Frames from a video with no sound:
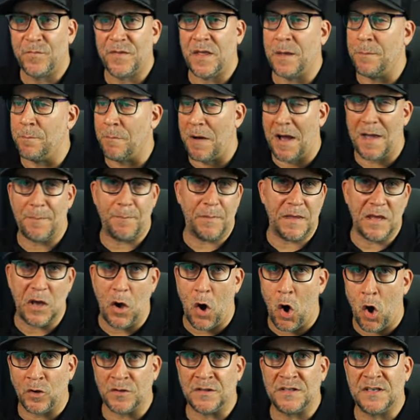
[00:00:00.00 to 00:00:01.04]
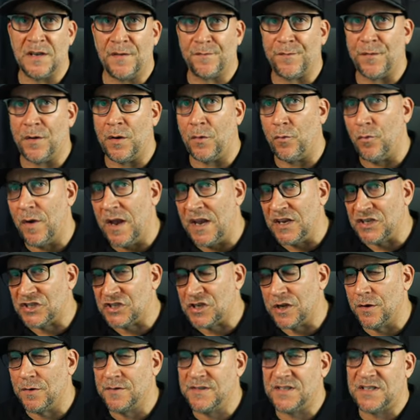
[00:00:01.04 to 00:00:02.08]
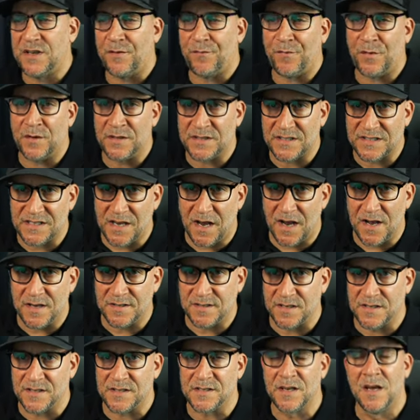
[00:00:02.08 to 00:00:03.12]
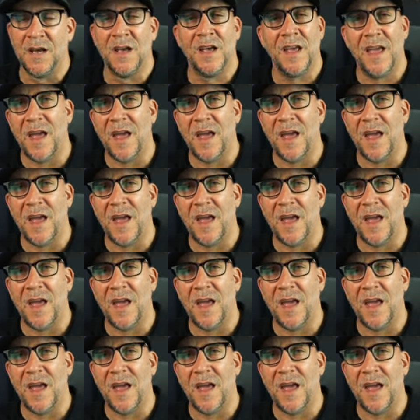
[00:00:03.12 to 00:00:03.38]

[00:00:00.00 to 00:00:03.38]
they might be all different ratios, different sizes,